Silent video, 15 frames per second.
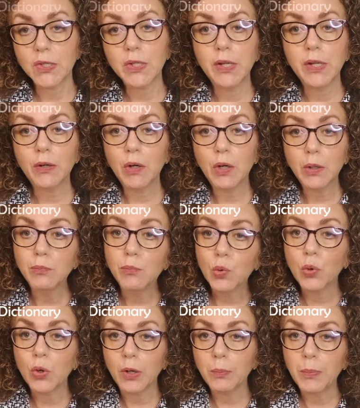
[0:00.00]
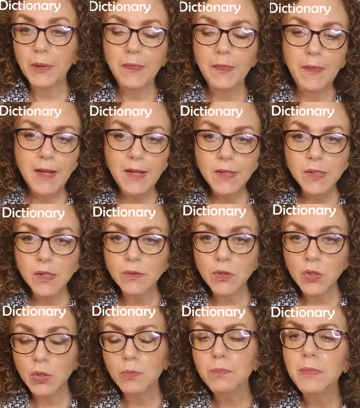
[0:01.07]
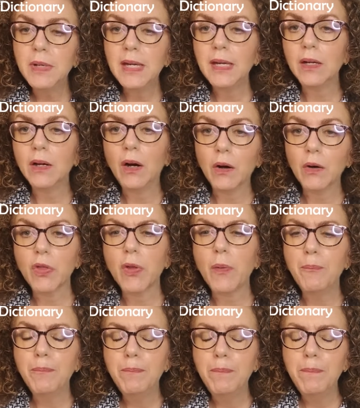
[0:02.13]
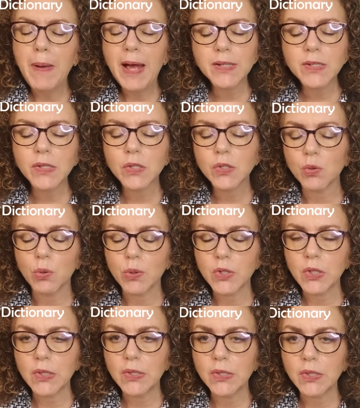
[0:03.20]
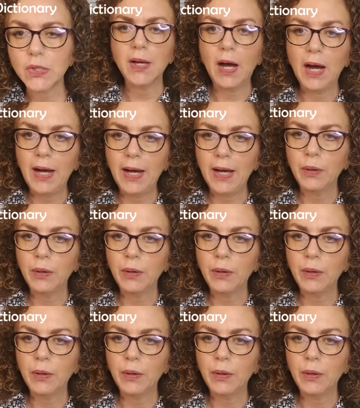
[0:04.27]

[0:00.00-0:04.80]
There are more, but these to me are the best sources I